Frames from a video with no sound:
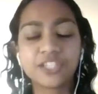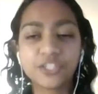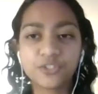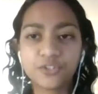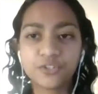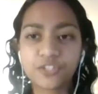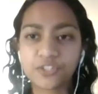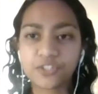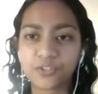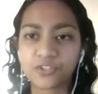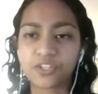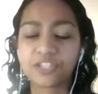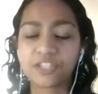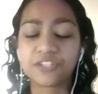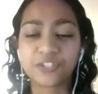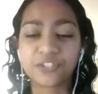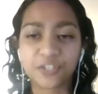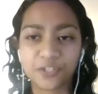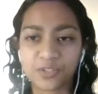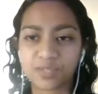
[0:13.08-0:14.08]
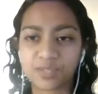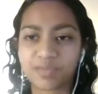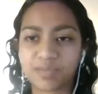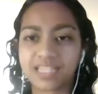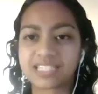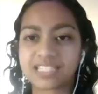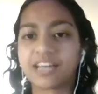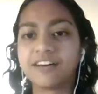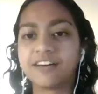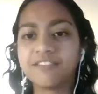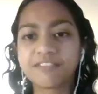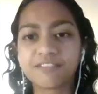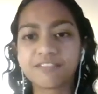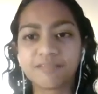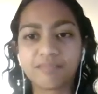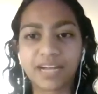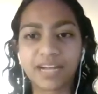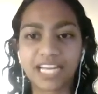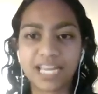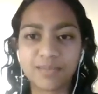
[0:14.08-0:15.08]
Just to introduce myself,
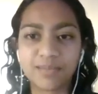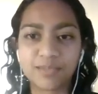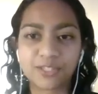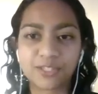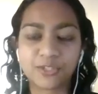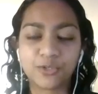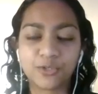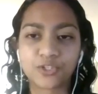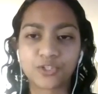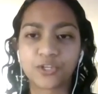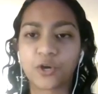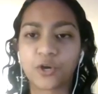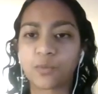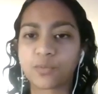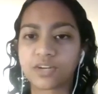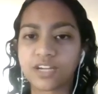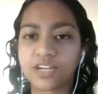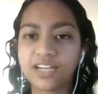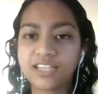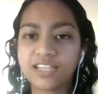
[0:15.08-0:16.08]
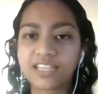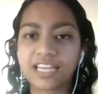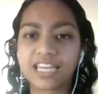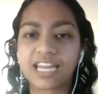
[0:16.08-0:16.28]
my name is Anusha Gopinath,